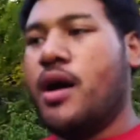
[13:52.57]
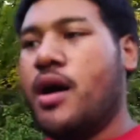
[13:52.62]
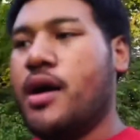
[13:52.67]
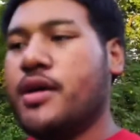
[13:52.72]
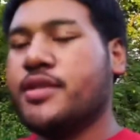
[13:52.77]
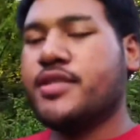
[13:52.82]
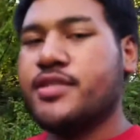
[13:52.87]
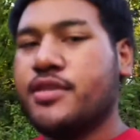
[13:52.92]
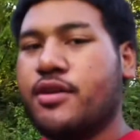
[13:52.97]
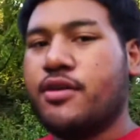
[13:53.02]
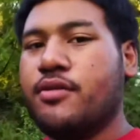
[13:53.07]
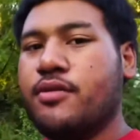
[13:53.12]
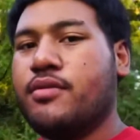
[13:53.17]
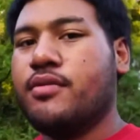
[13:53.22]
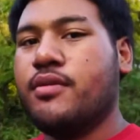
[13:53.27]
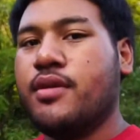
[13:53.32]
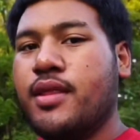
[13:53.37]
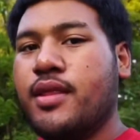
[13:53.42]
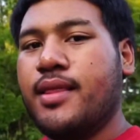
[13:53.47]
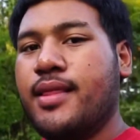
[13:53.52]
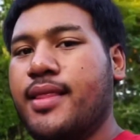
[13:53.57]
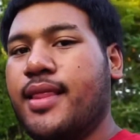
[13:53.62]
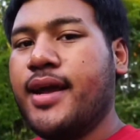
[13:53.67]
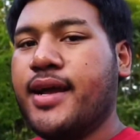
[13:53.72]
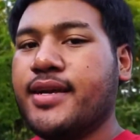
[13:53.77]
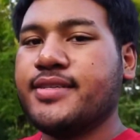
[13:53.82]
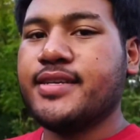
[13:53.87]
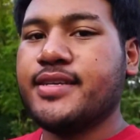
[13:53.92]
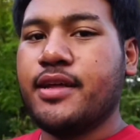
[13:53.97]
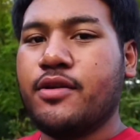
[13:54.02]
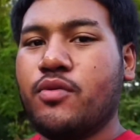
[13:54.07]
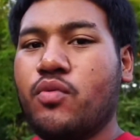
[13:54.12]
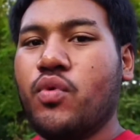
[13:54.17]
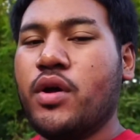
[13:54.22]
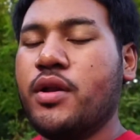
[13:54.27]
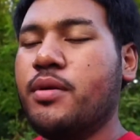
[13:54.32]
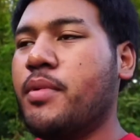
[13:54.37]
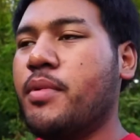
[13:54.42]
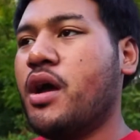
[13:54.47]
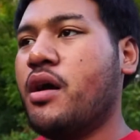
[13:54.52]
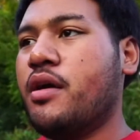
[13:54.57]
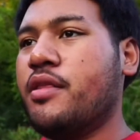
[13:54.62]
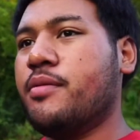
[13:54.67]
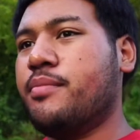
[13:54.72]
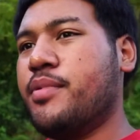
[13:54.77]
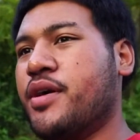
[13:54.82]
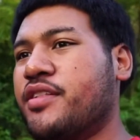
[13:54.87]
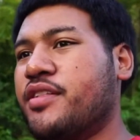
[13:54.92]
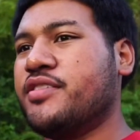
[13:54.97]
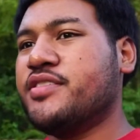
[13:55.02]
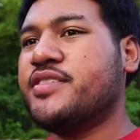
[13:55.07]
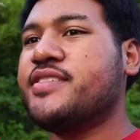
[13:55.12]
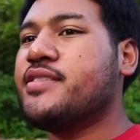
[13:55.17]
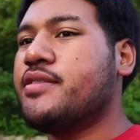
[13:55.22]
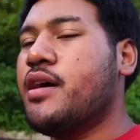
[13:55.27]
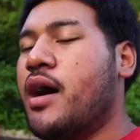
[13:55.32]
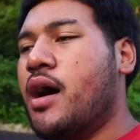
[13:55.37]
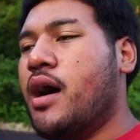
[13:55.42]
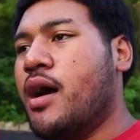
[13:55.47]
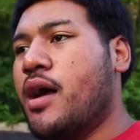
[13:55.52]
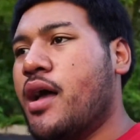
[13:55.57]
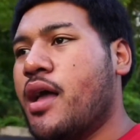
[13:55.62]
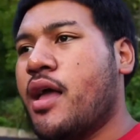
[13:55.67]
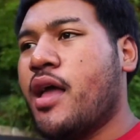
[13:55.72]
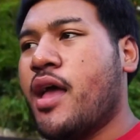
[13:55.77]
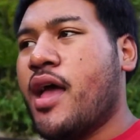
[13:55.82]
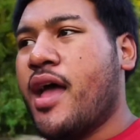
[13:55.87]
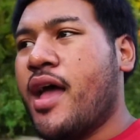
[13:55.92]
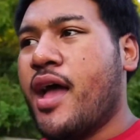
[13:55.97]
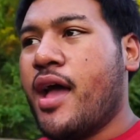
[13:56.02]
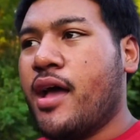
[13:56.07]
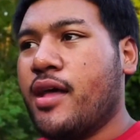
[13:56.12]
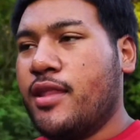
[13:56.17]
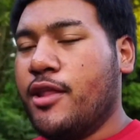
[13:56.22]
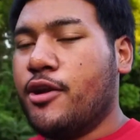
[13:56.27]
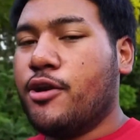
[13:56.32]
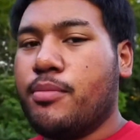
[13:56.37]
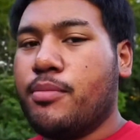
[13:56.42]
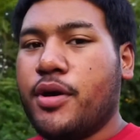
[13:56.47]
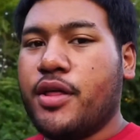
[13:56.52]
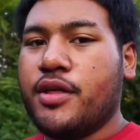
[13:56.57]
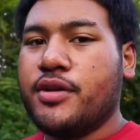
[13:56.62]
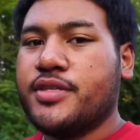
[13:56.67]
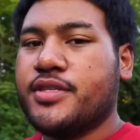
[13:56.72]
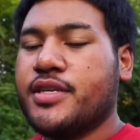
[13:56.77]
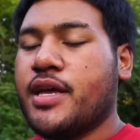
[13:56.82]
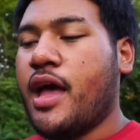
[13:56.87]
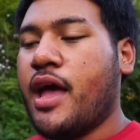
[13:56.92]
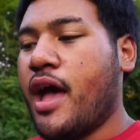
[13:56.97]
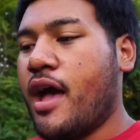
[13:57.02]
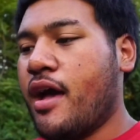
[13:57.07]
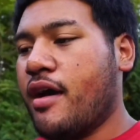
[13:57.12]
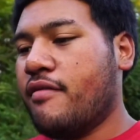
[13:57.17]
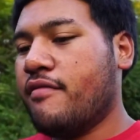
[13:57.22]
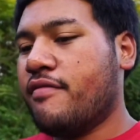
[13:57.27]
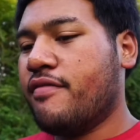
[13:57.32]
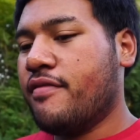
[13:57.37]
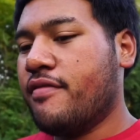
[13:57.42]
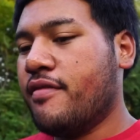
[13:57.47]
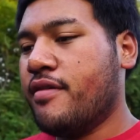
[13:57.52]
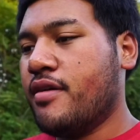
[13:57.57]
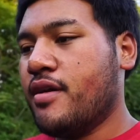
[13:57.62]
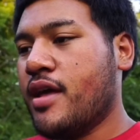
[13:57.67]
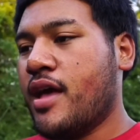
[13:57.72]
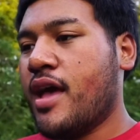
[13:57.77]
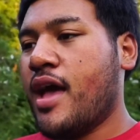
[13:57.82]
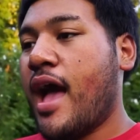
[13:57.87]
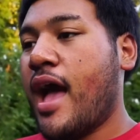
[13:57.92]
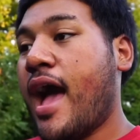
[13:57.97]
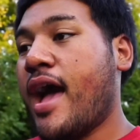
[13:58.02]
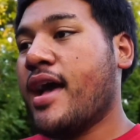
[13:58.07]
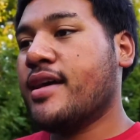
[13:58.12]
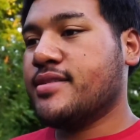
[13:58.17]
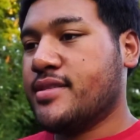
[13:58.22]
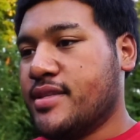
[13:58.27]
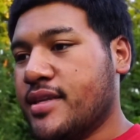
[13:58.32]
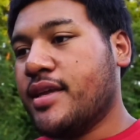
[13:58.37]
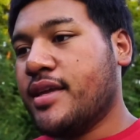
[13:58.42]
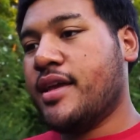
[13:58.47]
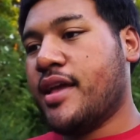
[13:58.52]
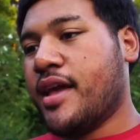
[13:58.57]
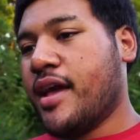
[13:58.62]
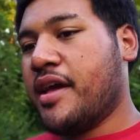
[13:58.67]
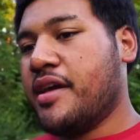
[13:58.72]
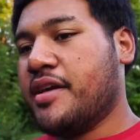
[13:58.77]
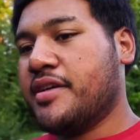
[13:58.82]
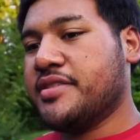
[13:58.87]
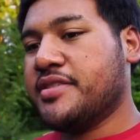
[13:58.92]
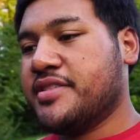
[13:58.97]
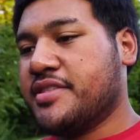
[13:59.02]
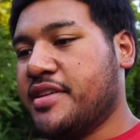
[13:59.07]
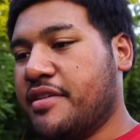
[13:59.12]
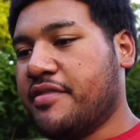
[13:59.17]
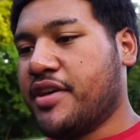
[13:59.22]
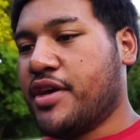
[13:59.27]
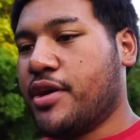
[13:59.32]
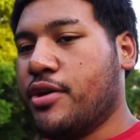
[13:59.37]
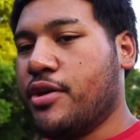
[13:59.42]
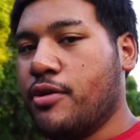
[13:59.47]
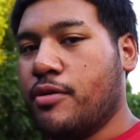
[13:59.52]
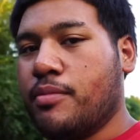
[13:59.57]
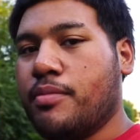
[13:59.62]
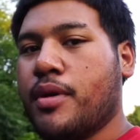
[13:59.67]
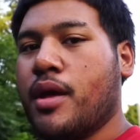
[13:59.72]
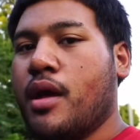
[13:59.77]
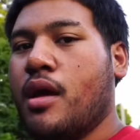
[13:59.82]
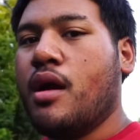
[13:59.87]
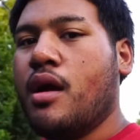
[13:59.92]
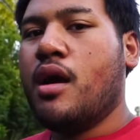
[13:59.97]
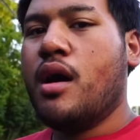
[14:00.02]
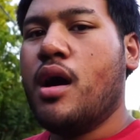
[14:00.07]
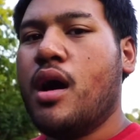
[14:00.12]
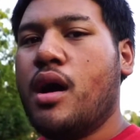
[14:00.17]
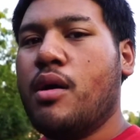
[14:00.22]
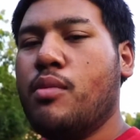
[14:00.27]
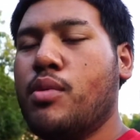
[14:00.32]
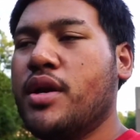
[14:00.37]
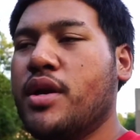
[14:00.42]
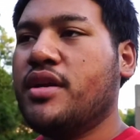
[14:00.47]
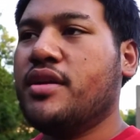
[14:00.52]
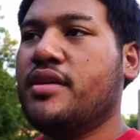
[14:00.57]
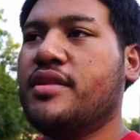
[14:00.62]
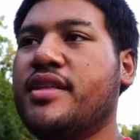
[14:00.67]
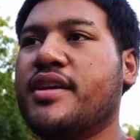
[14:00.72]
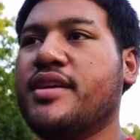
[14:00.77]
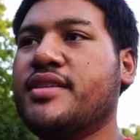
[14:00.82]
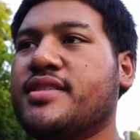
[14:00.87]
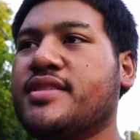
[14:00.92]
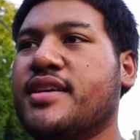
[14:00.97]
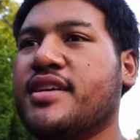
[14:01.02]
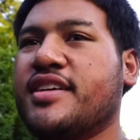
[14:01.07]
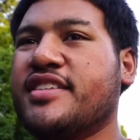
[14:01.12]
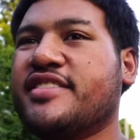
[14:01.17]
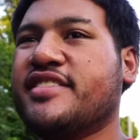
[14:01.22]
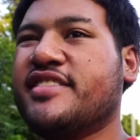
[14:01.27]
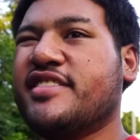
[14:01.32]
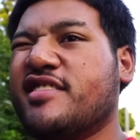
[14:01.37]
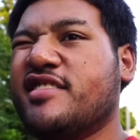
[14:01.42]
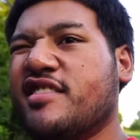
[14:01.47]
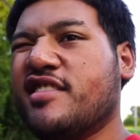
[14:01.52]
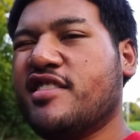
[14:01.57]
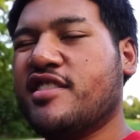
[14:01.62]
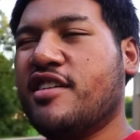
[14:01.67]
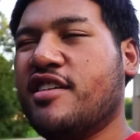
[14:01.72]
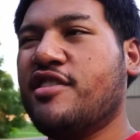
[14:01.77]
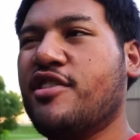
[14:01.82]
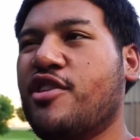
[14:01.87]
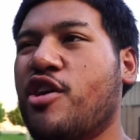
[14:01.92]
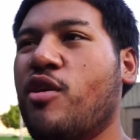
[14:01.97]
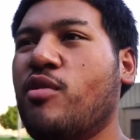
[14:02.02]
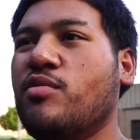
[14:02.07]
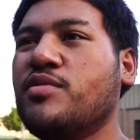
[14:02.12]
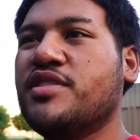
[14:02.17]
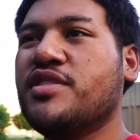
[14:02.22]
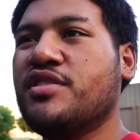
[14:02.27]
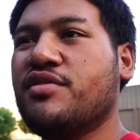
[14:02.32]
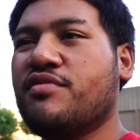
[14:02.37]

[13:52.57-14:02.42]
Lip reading: So like I said, one of my other little brothers has the EK Civic Coupe. One of the things is they're known to